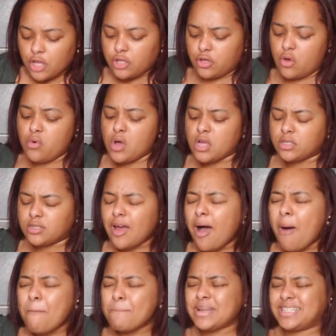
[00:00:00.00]
You
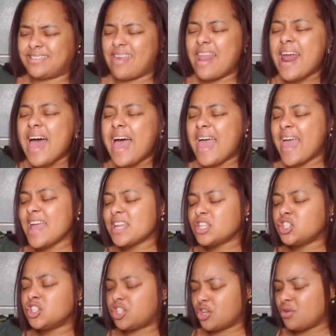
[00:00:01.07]
so much that I
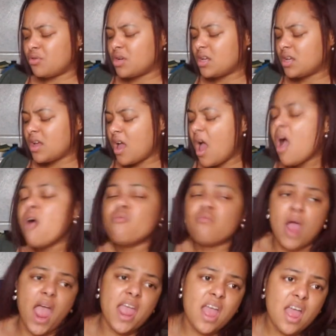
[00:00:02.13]
hate you.
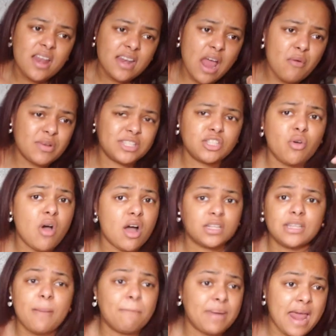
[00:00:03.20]
Right now it's so hard
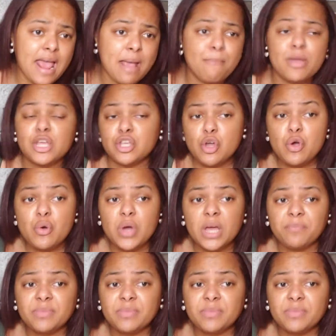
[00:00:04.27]
to blame you.